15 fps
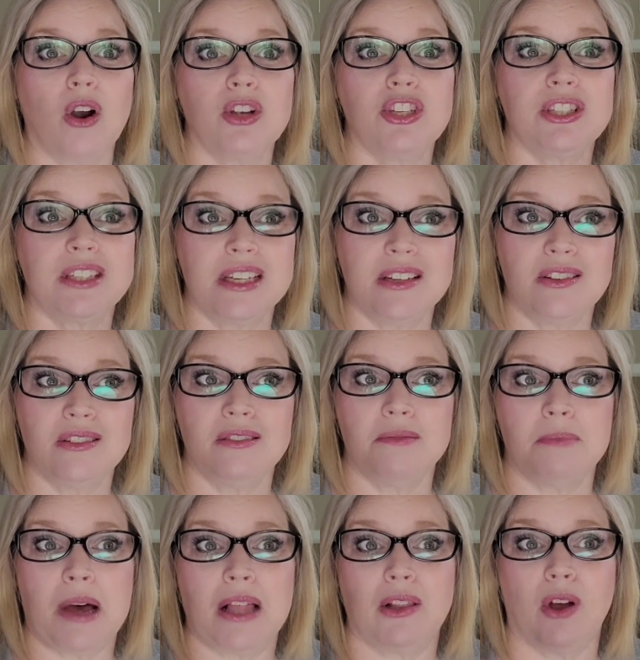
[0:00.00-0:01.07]
are
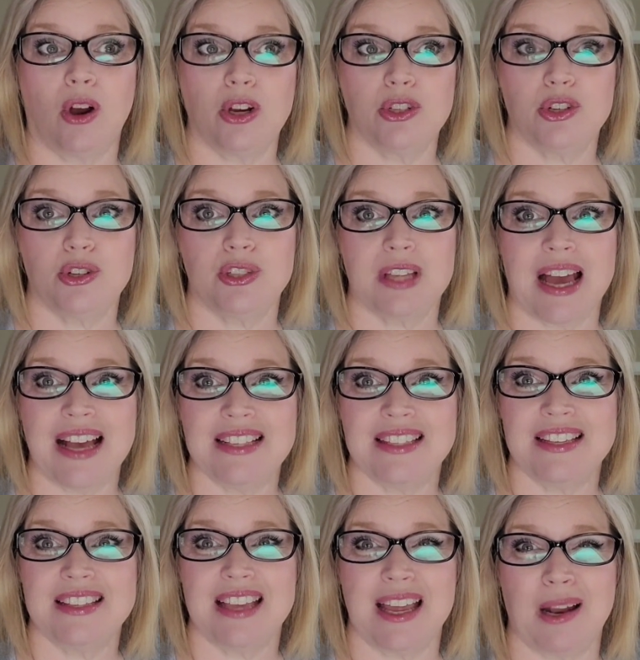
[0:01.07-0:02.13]
still my larger
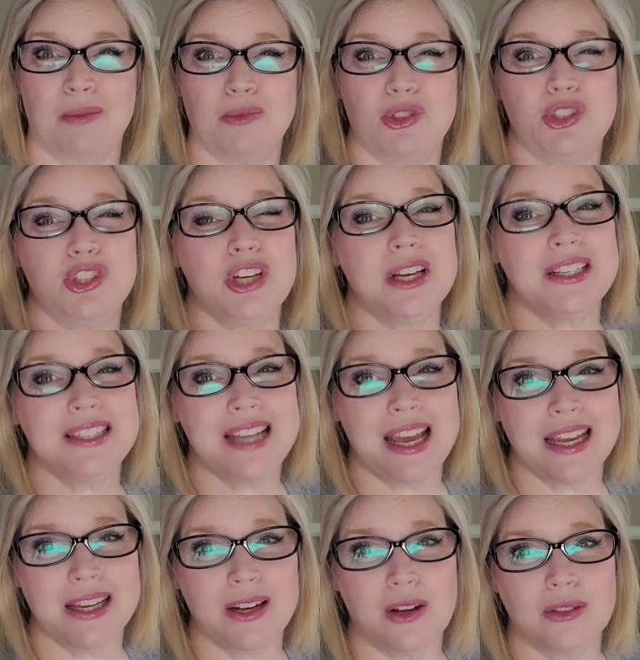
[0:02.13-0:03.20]
sizes and I'm just
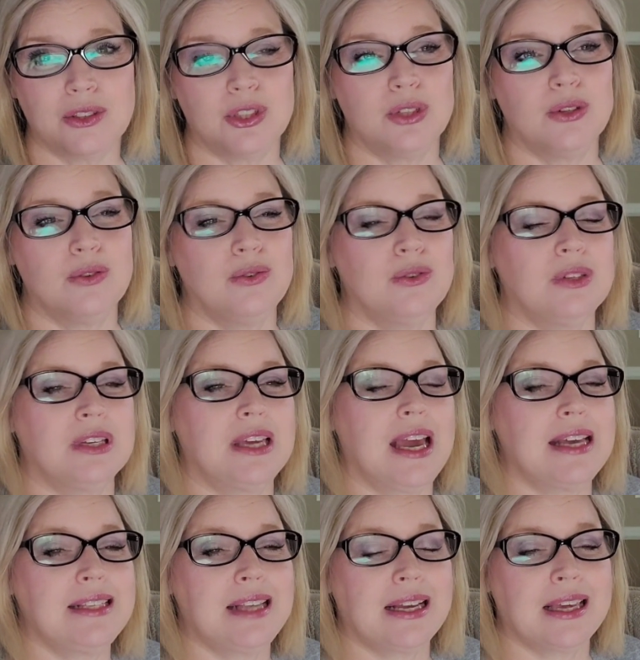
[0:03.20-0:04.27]
hanging on to in
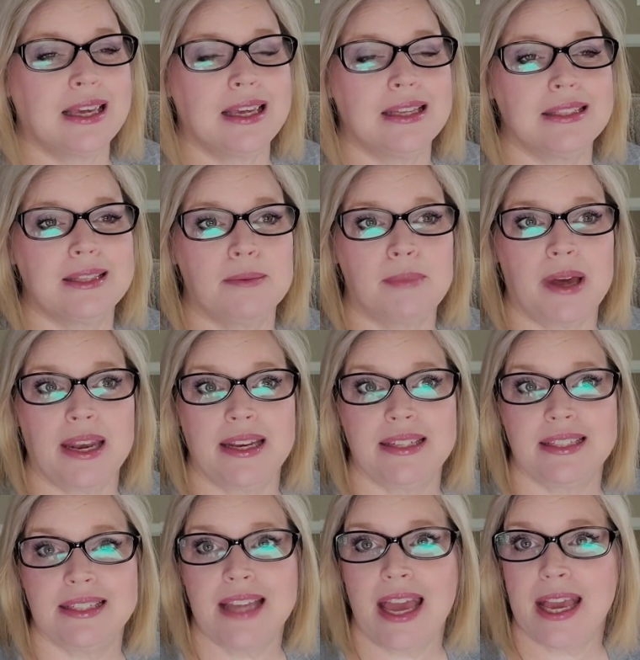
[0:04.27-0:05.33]
case I can get somebody
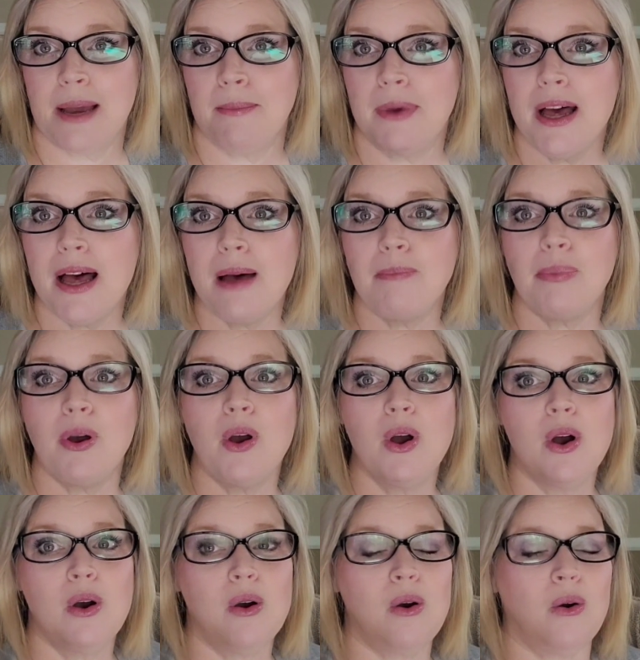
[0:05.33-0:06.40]
to take them up
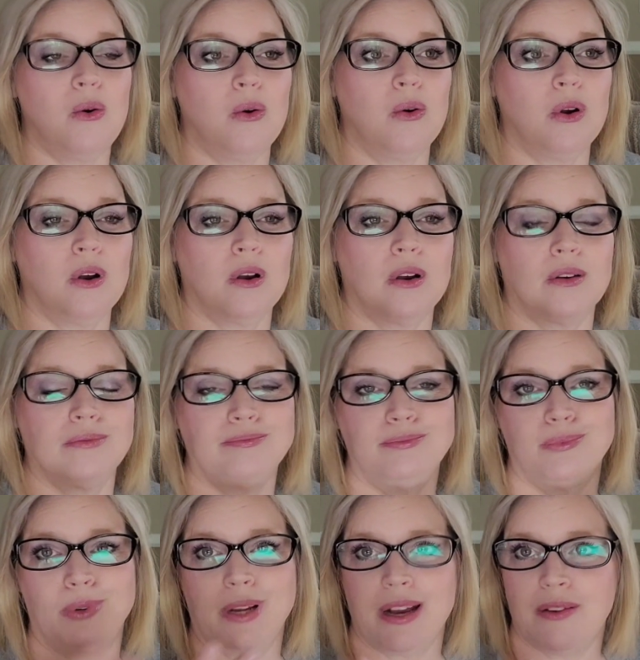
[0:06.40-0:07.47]
or
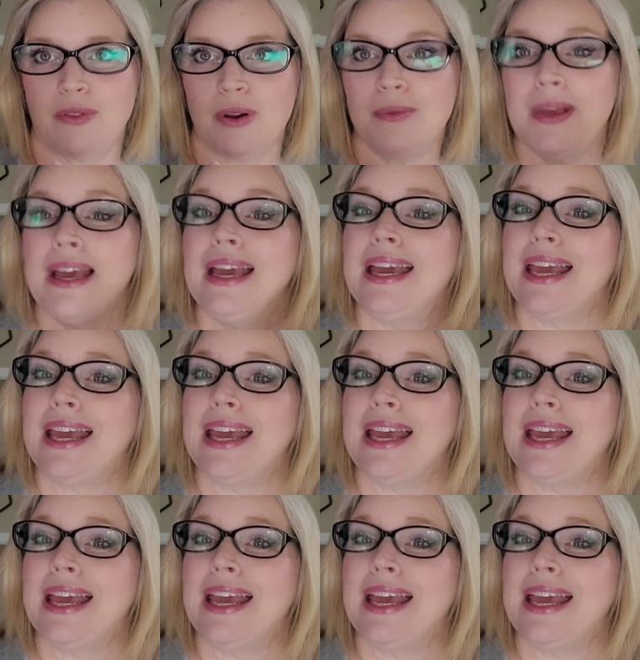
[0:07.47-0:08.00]
whatever.